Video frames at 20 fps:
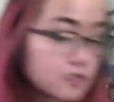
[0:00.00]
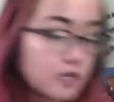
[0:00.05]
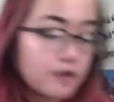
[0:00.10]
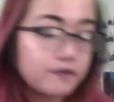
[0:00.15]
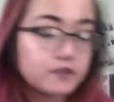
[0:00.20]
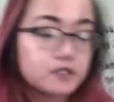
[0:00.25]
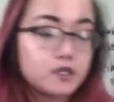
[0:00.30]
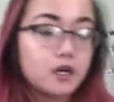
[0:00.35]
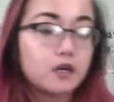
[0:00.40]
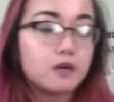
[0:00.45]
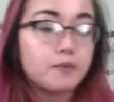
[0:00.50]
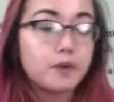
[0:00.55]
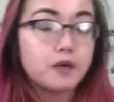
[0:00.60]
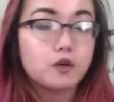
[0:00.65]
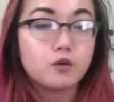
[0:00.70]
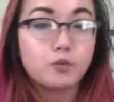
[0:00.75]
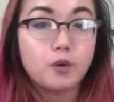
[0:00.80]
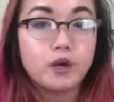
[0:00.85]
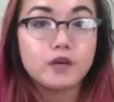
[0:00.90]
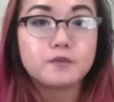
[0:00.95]
ton of
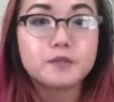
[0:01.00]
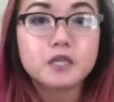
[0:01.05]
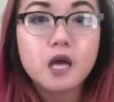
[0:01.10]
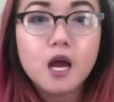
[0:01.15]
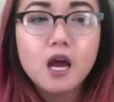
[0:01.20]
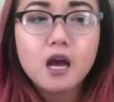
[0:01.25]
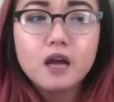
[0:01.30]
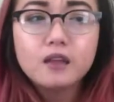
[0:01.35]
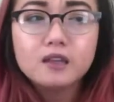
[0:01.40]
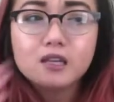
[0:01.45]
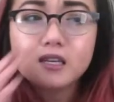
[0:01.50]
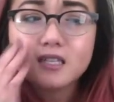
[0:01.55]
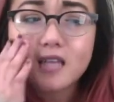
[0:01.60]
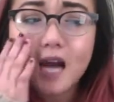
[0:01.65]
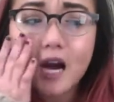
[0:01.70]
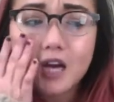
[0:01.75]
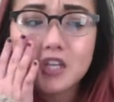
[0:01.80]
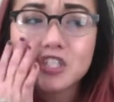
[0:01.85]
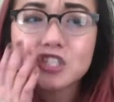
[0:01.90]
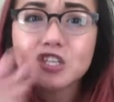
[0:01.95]
makeup wipes. These
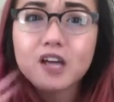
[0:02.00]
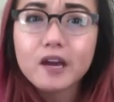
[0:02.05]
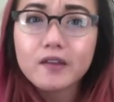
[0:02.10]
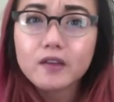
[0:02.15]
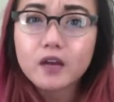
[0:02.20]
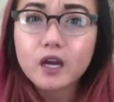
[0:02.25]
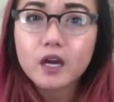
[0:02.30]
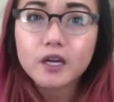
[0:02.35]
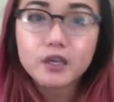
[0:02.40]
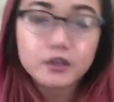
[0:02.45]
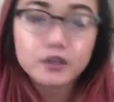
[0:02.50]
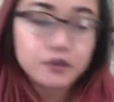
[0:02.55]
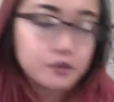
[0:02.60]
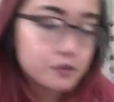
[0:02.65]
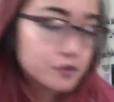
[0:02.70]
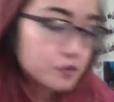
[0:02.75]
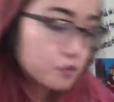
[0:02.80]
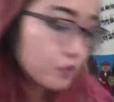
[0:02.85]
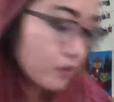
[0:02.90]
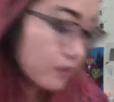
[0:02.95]
actually I think I
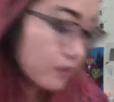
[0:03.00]
used within the